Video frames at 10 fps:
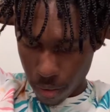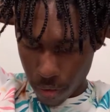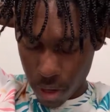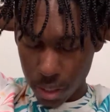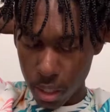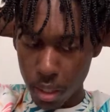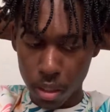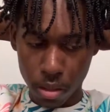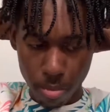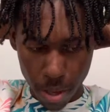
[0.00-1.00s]

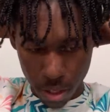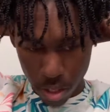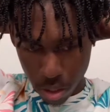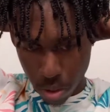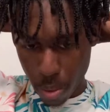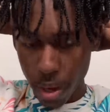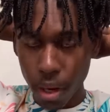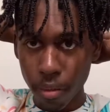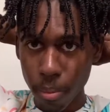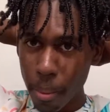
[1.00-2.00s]
versus me just doing
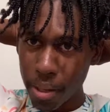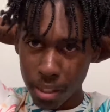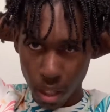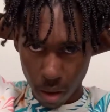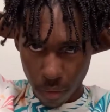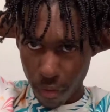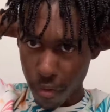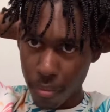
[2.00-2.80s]
it by myself.